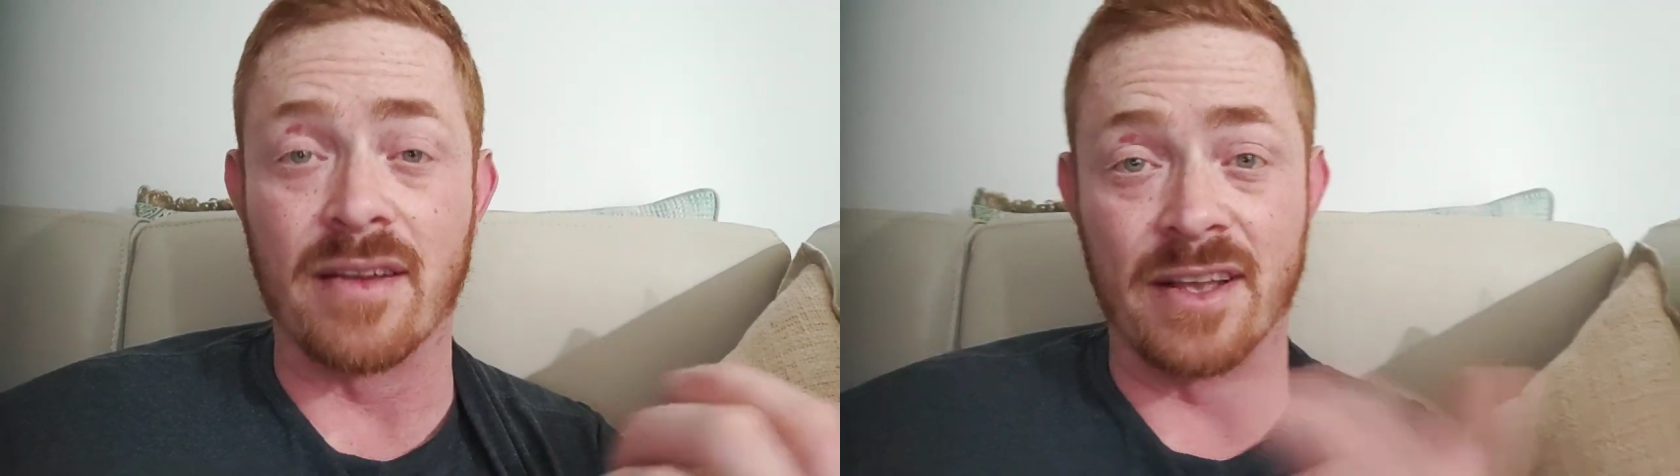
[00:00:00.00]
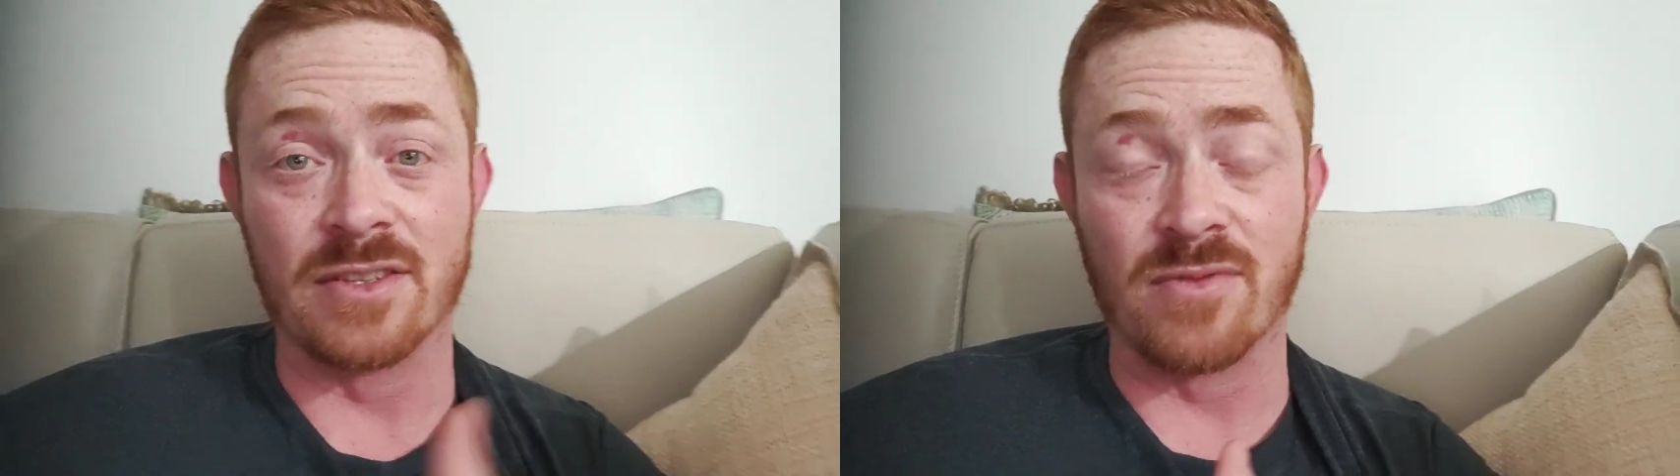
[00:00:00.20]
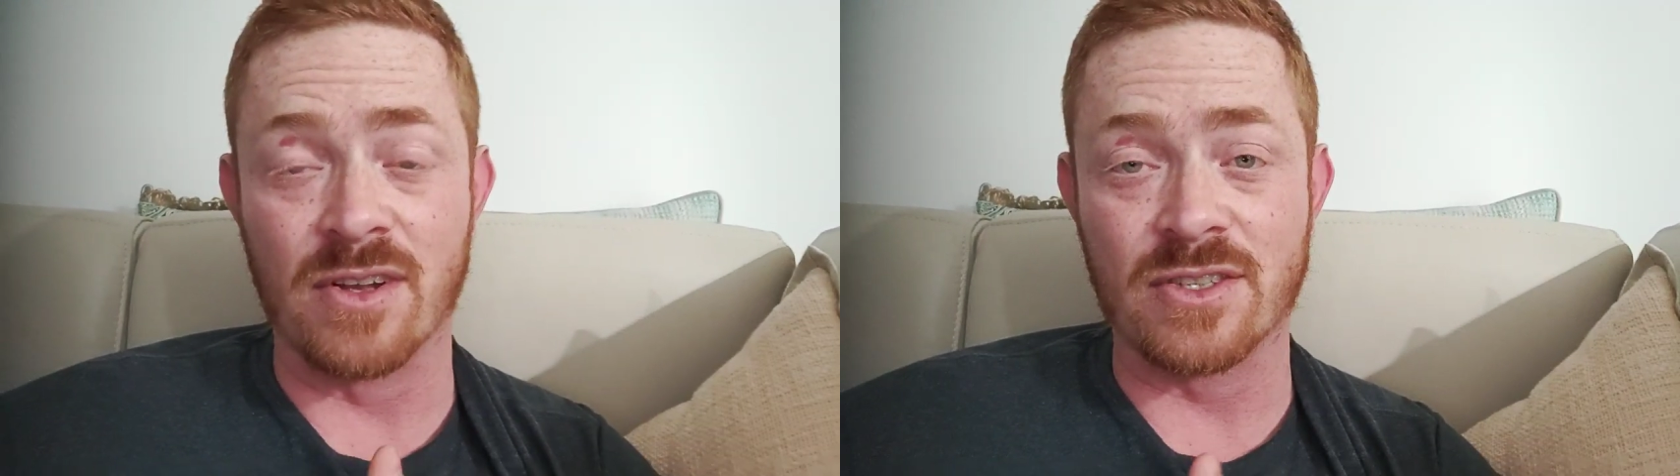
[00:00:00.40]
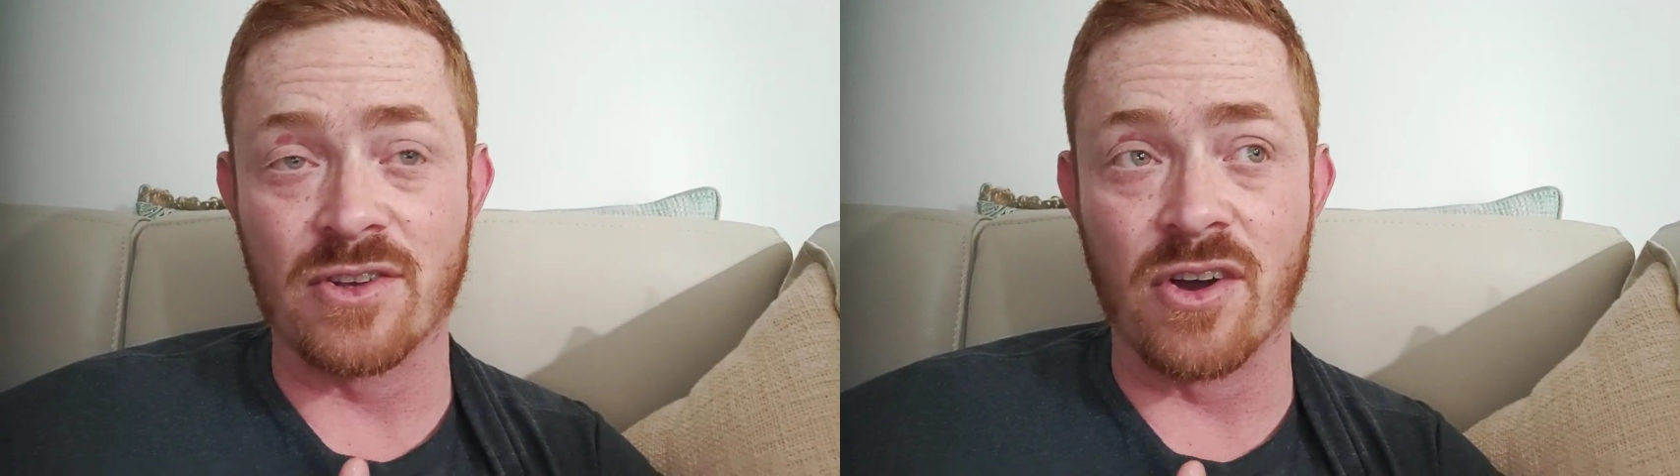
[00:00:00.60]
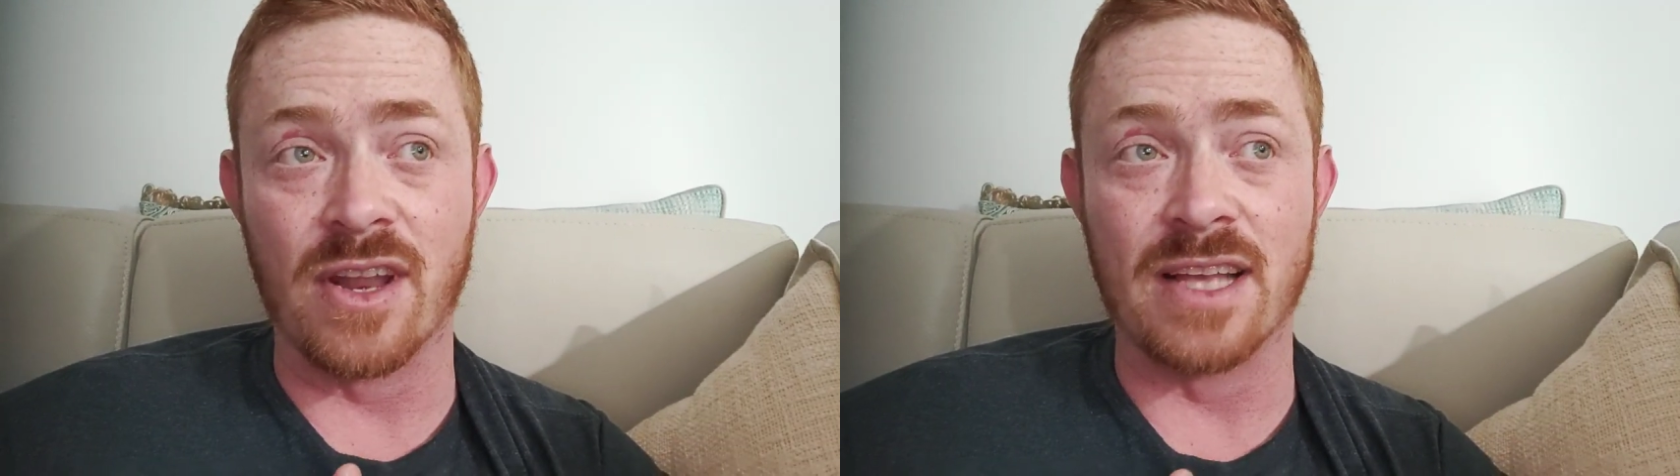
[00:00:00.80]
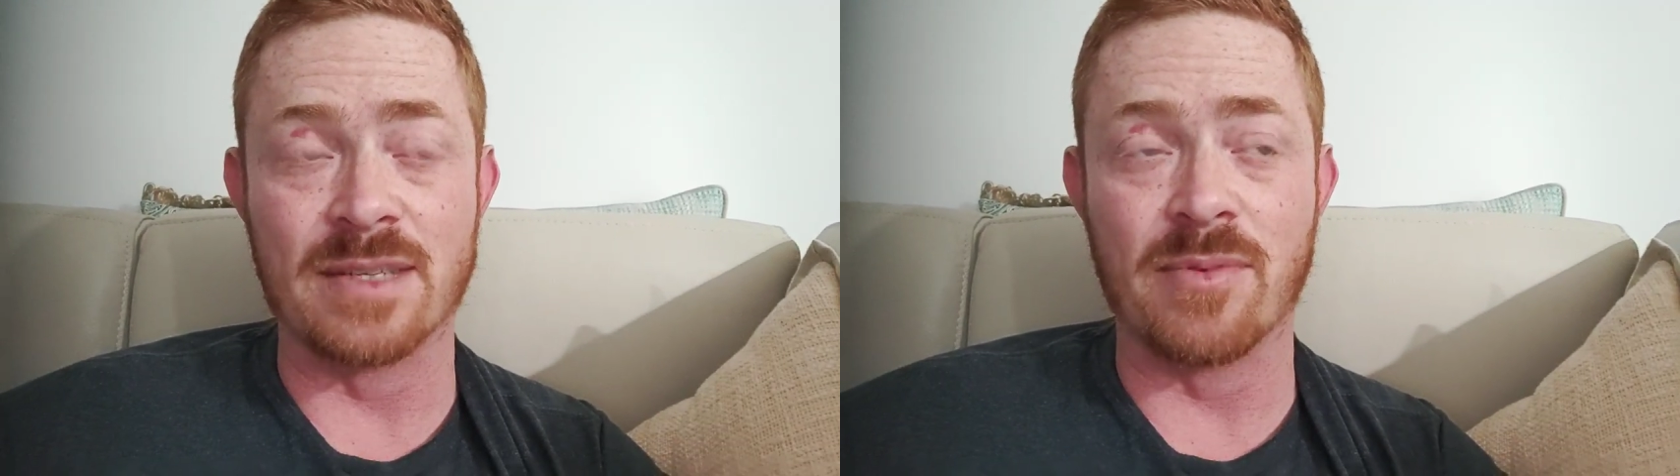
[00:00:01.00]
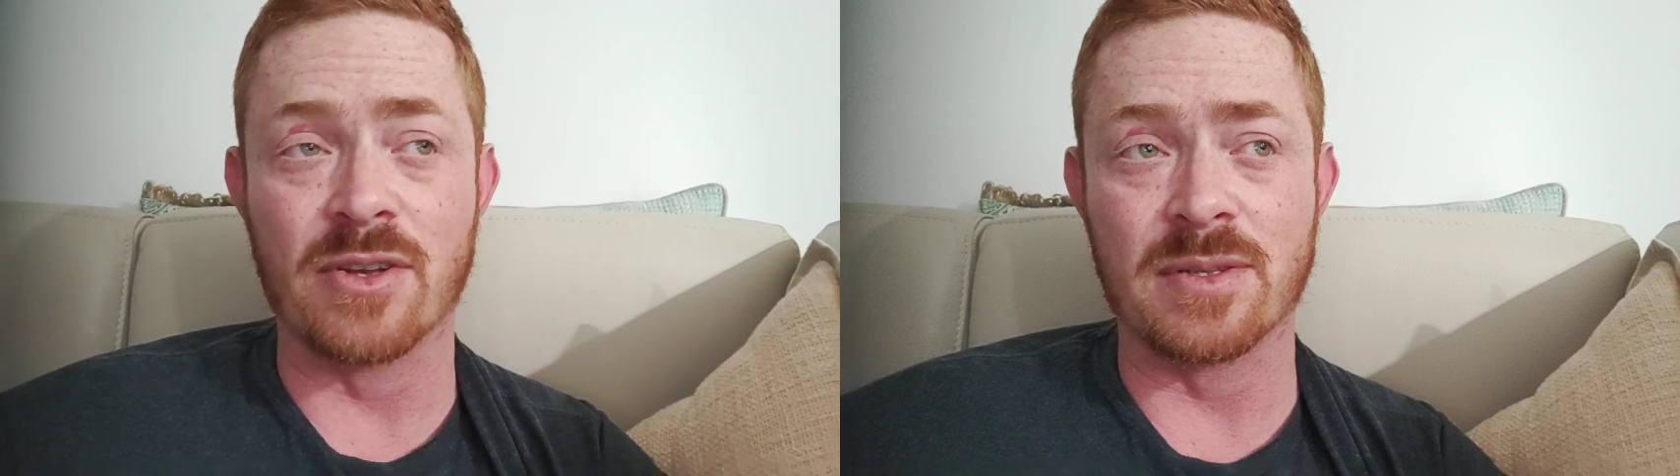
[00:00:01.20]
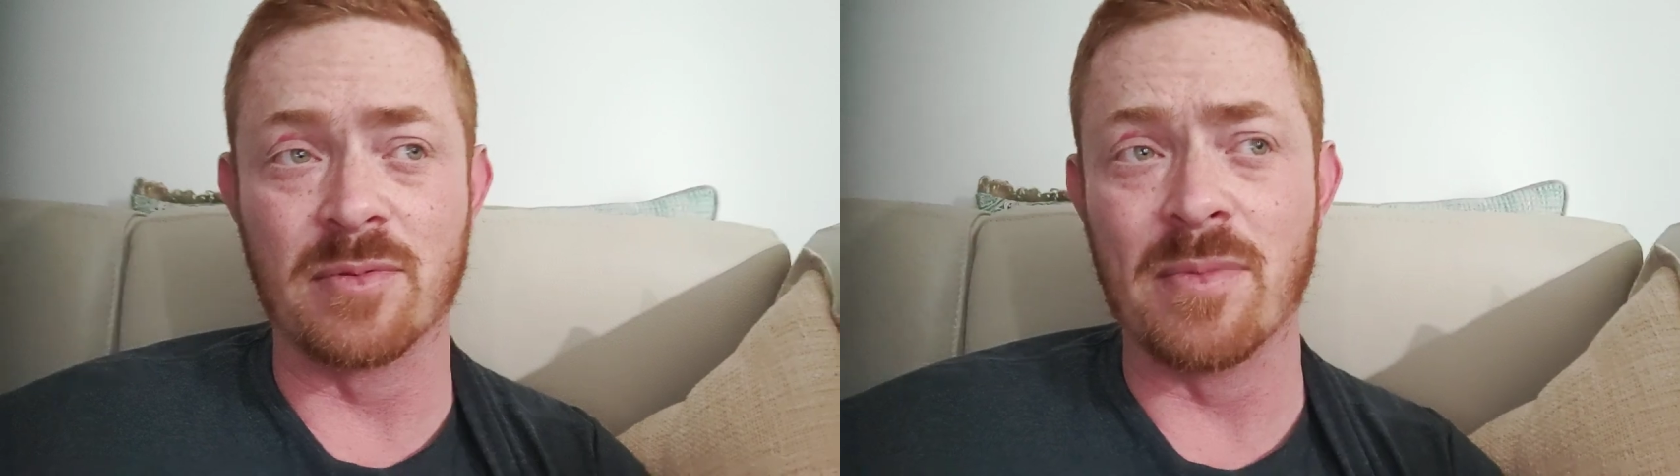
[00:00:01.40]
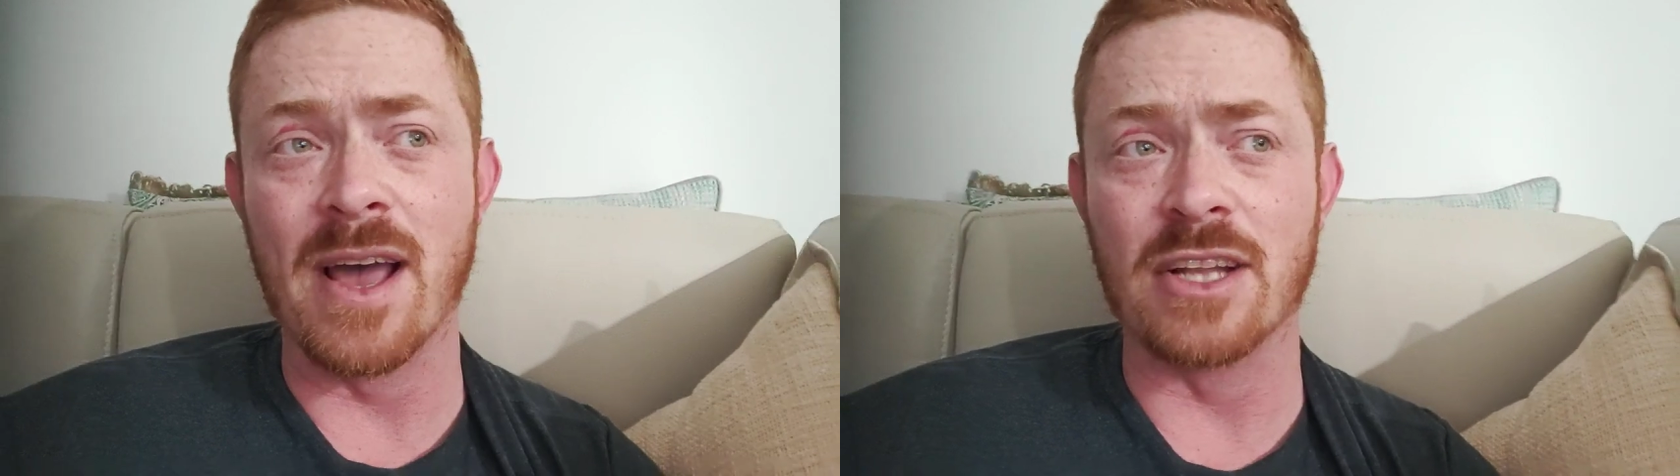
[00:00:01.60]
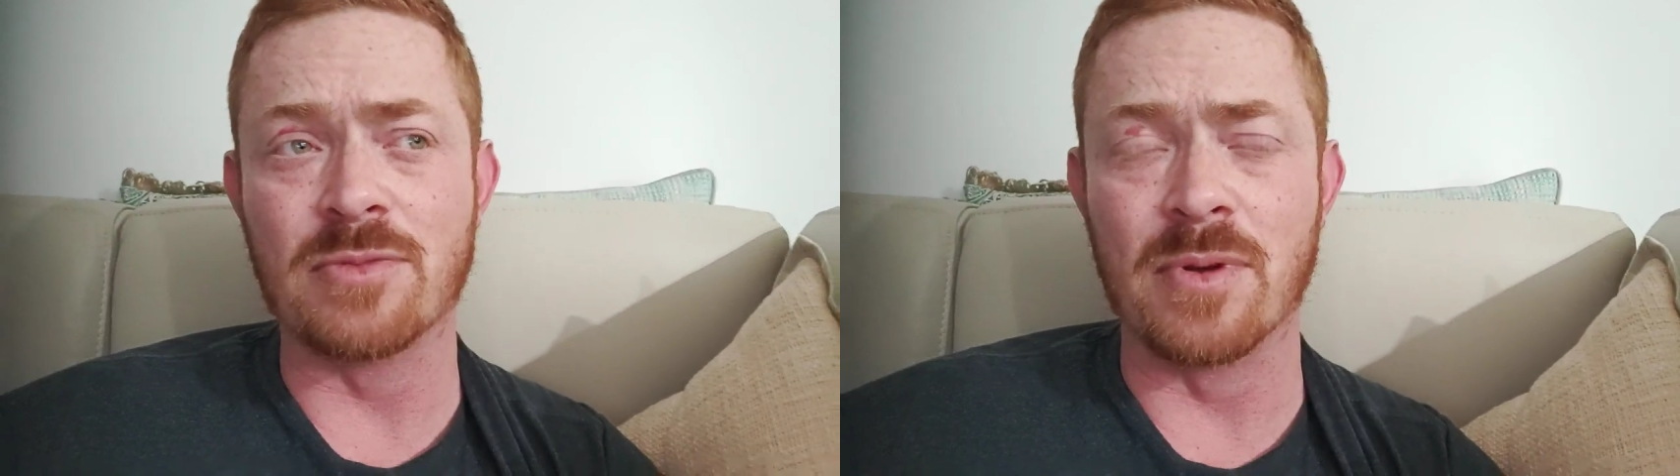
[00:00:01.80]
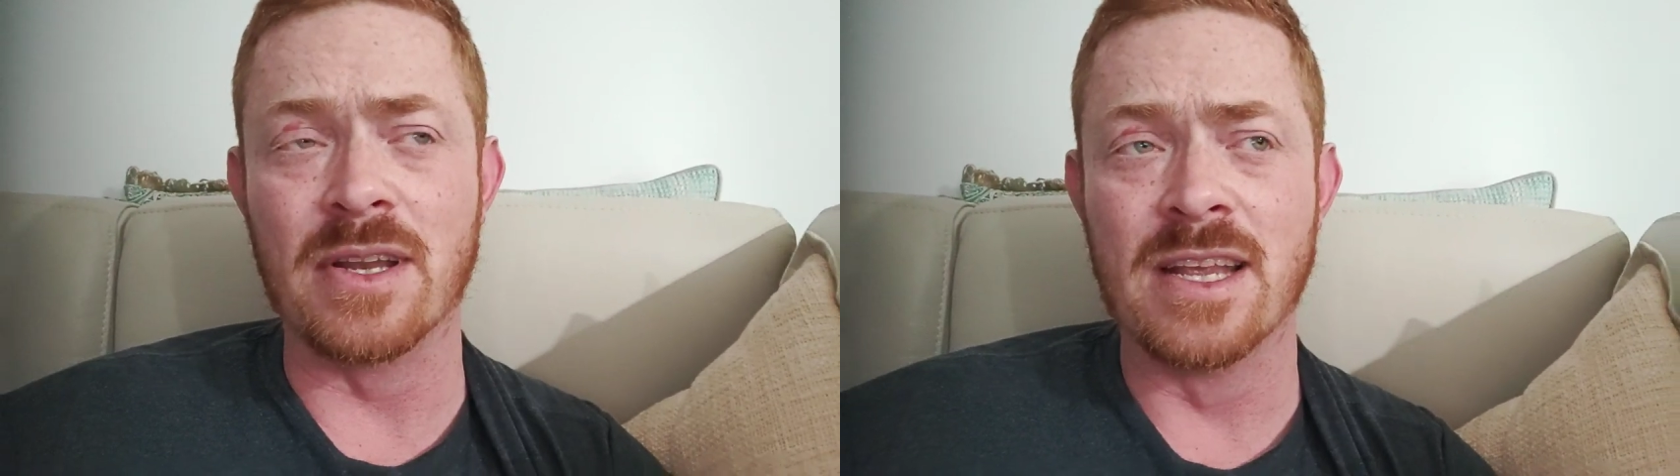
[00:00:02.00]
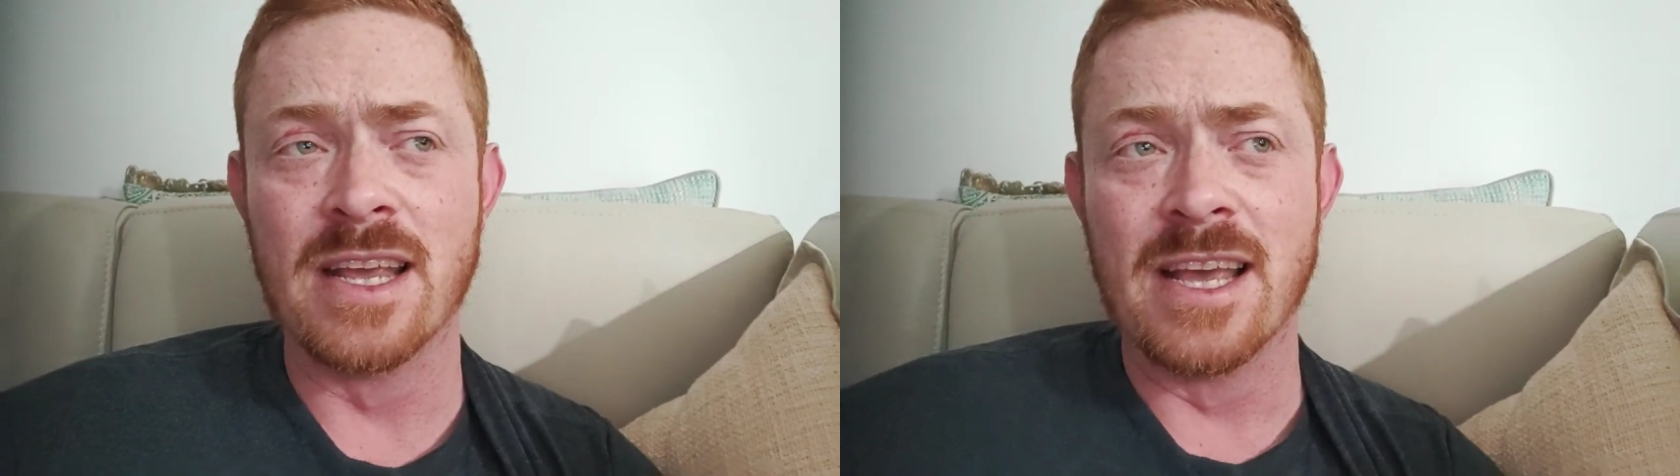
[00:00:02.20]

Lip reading: against Ryan Scott as a possible match. But